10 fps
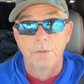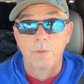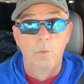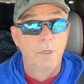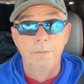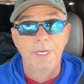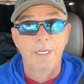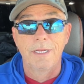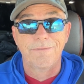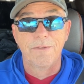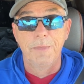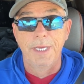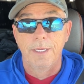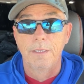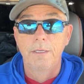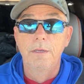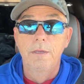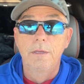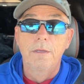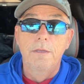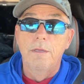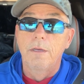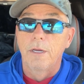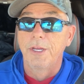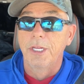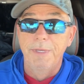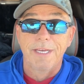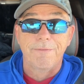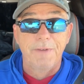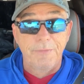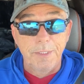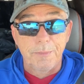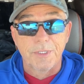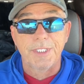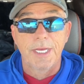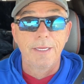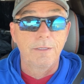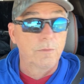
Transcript: Wouldn't be enough for me. Are you going to be at 50%?